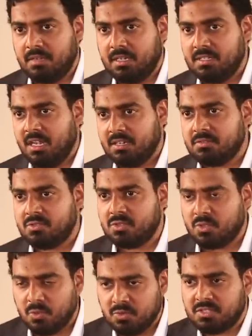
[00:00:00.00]
he'd done
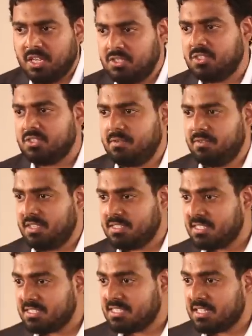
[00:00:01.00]
two sessions of EIS,
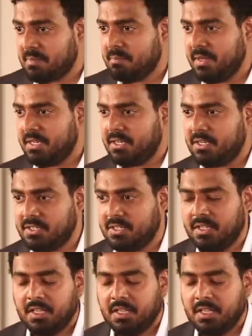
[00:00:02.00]
he hasn't completed it,